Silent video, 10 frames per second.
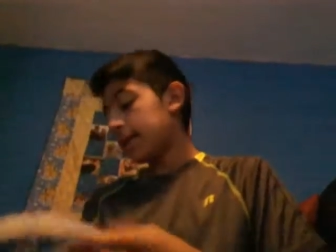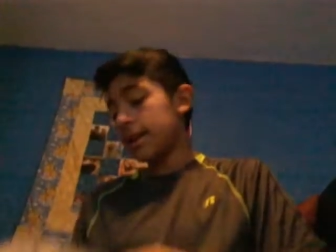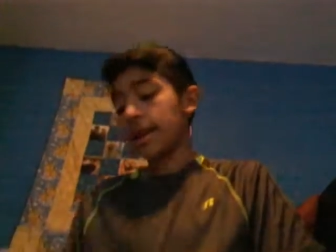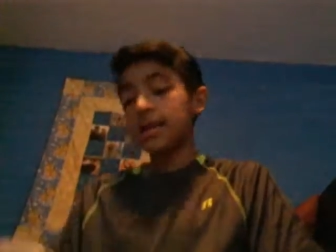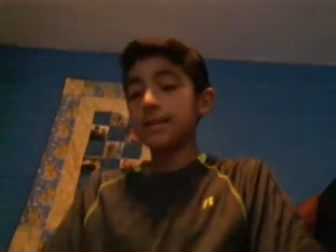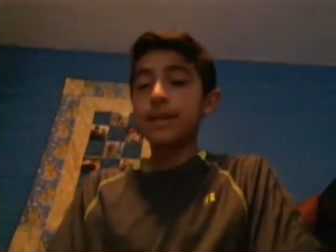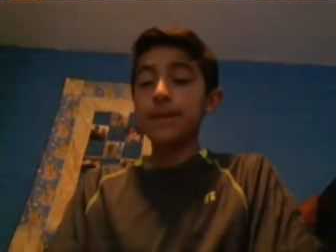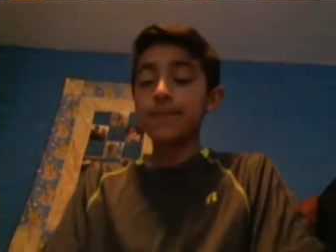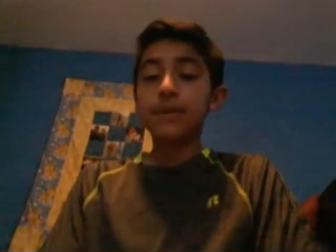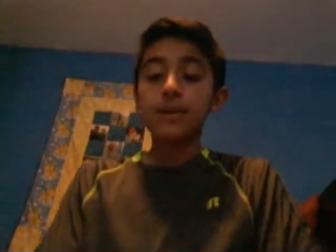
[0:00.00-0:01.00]
Next
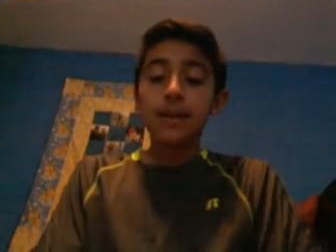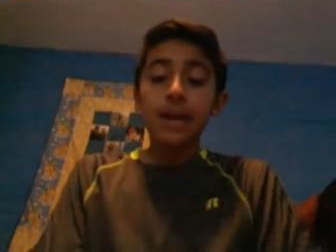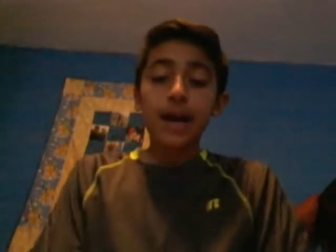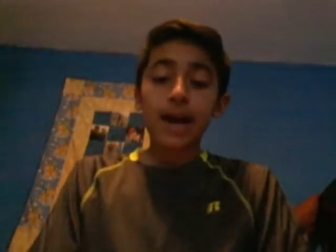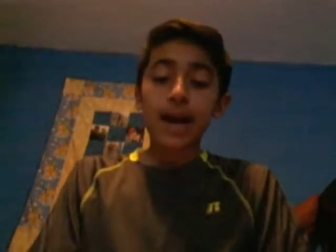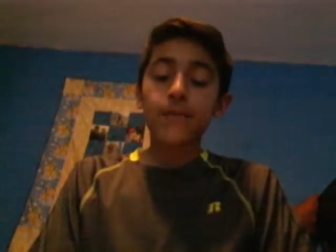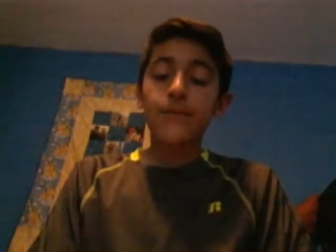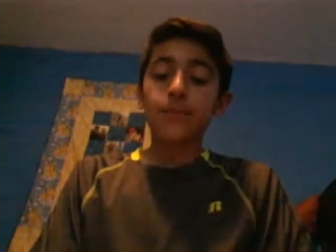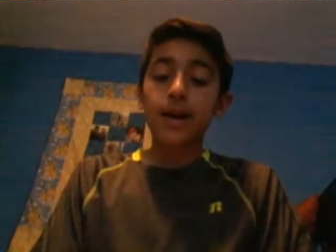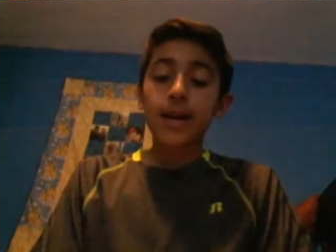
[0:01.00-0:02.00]
up, I
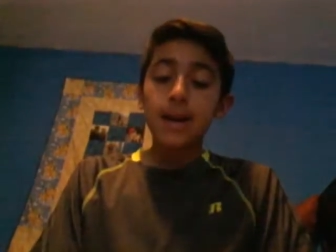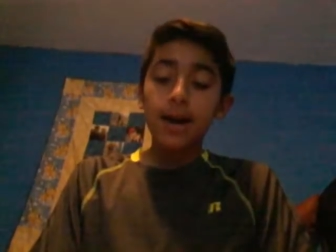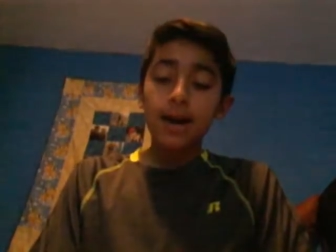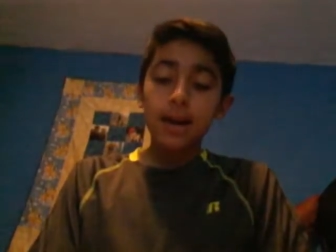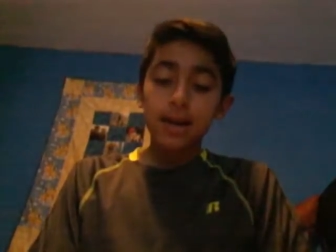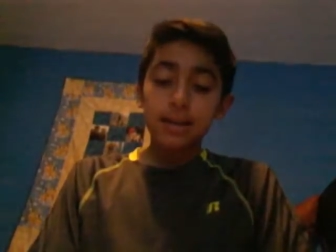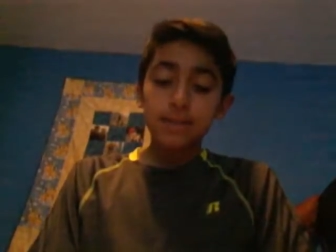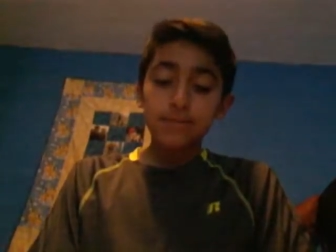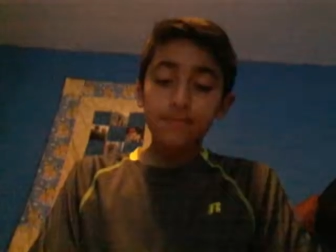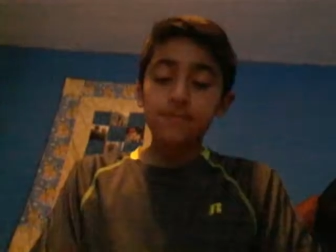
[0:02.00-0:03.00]
have a Mighty Die
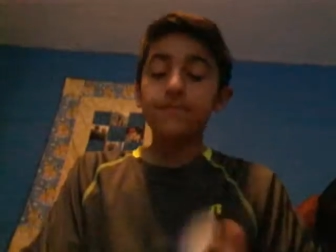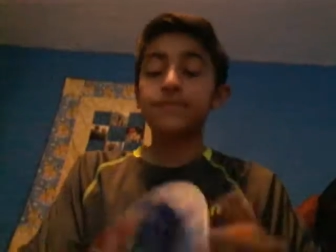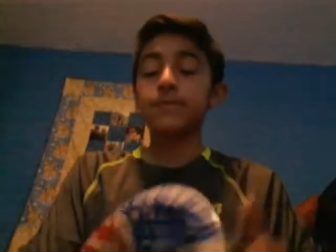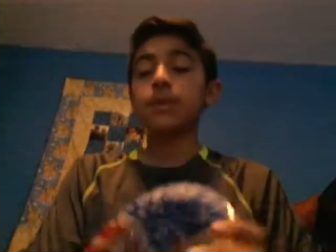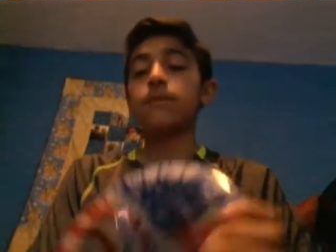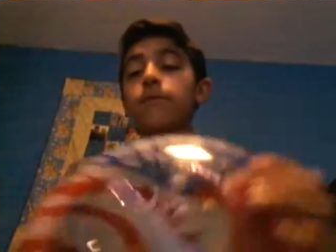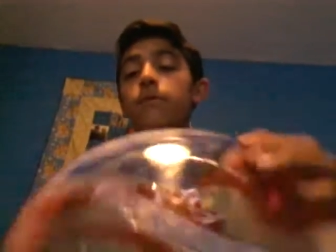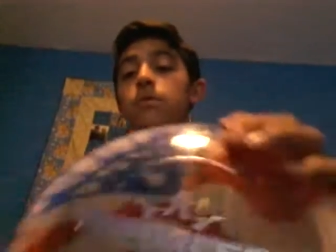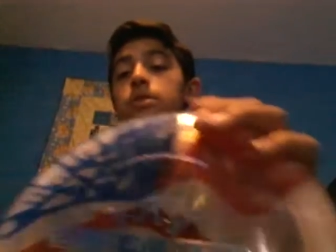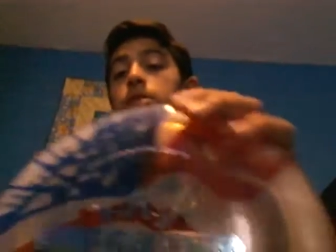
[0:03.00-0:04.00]

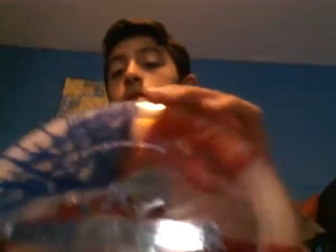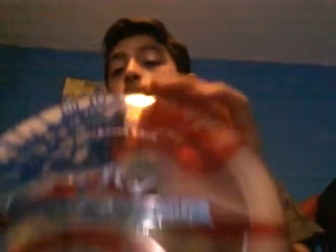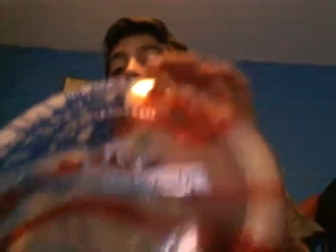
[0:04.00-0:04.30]
Enforcer.